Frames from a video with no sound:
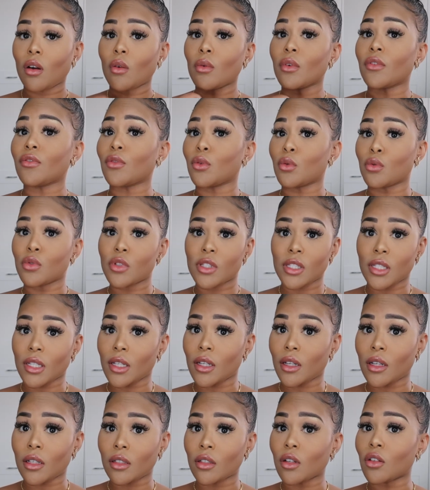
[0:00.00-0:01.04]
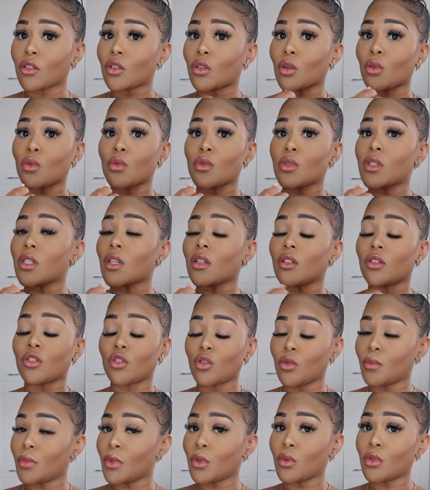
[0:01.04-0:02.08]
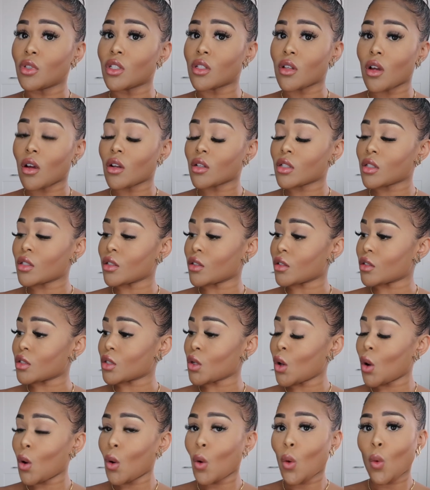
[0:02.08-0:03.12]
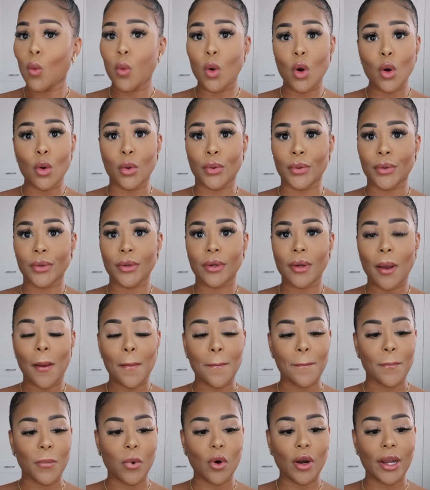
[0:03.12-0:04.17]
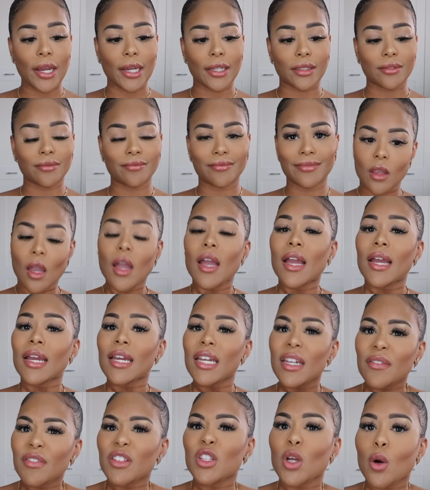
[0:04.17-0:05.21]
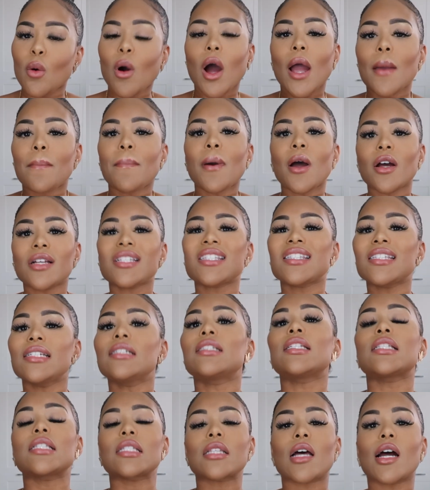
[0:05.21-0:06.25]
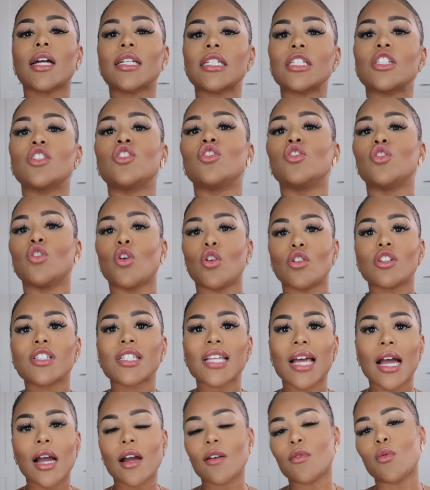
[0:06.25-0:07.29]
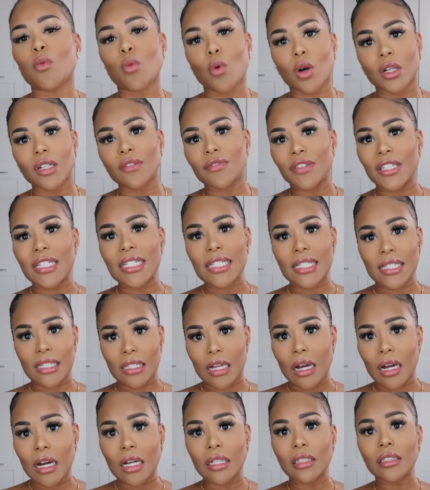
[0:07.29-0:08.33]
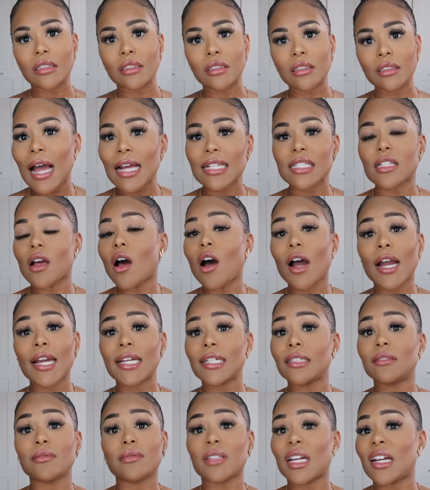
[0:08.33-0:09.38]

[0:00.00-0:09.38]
We've all seen those new build disasters. Whew, boy. Even though I personally decided not to have one of these done, as I